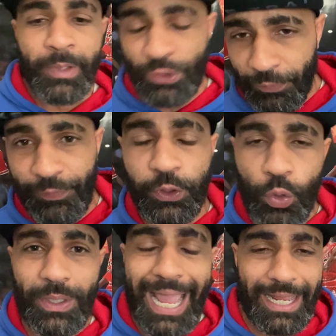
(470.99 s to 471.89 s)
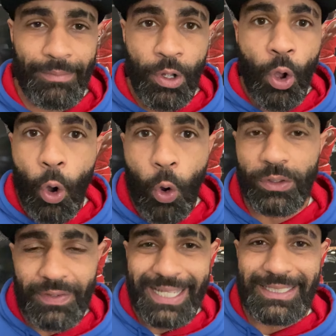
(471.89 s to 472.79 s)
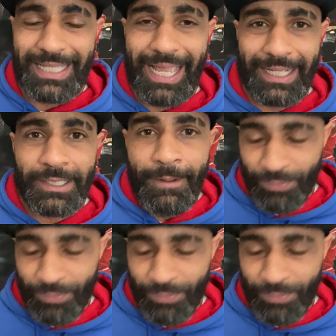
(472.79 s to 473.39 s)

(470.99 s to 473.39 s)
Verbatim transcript: the flu game, all of these things,